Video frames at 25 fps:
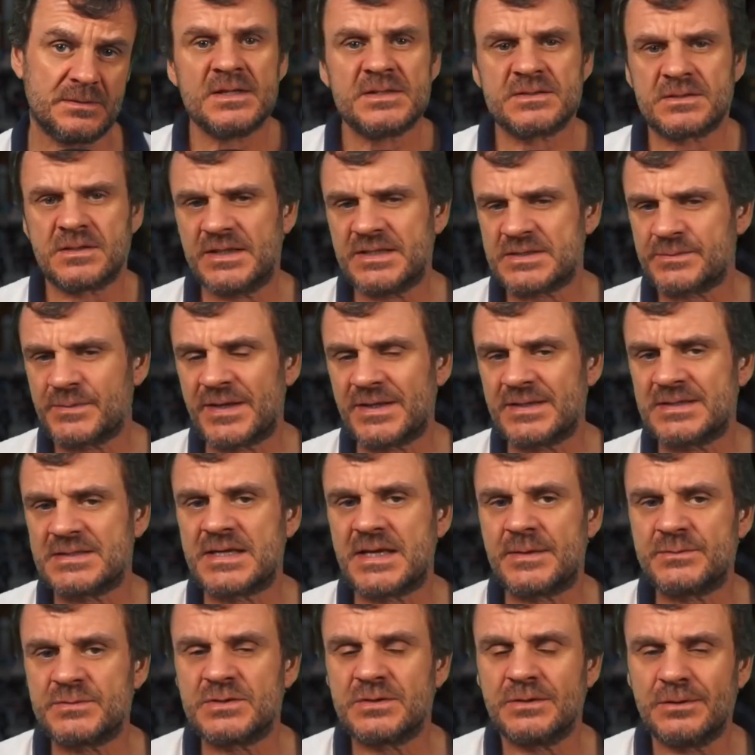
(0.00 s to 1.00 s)
So let's make this
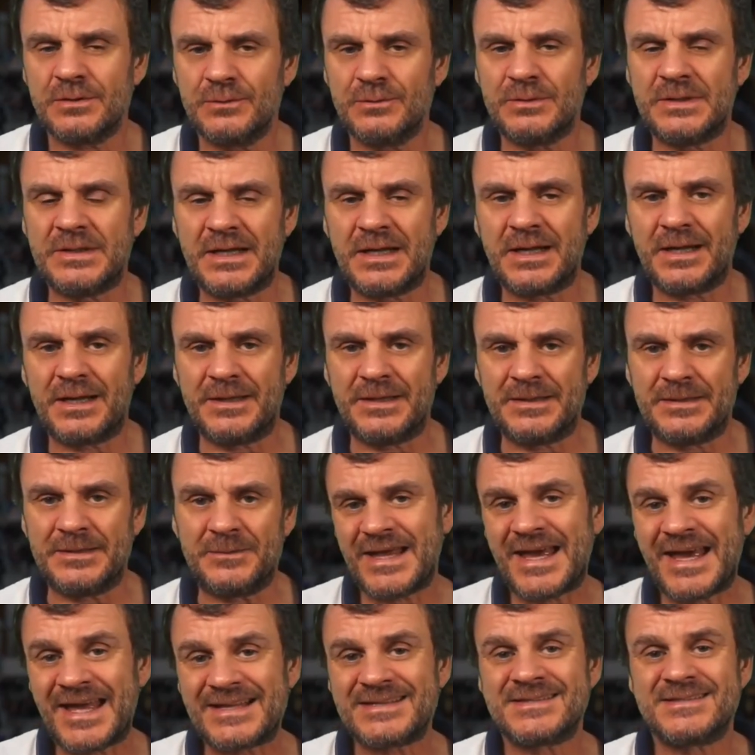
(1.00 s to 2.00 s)
absolutely clear.
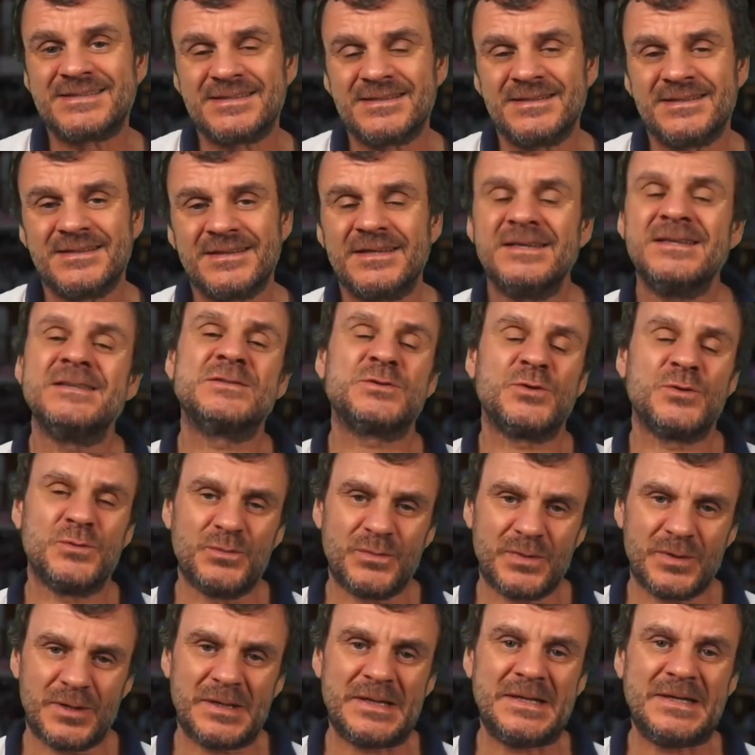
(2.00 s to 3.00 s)
That is
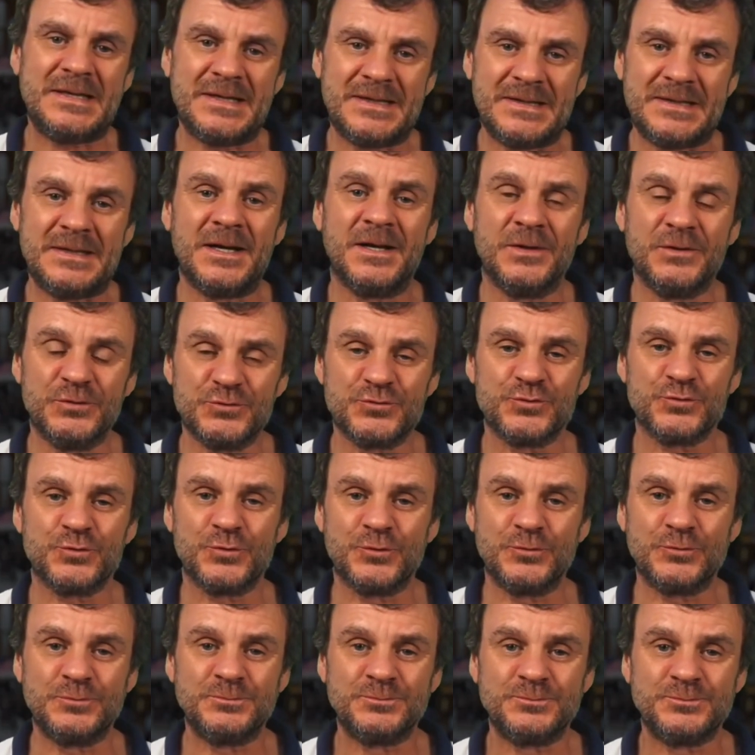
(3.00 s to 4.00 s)
completely
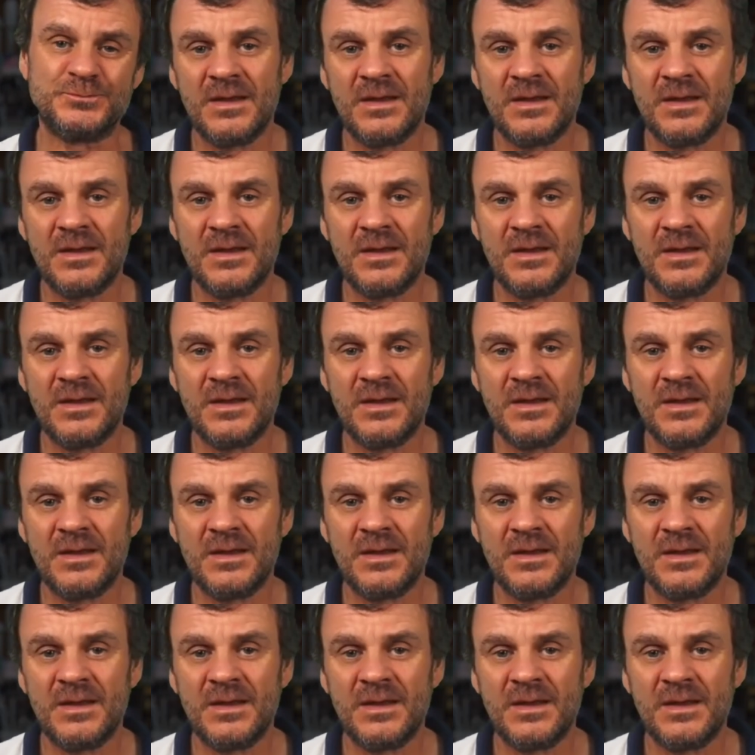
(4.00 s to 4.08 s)
untrue.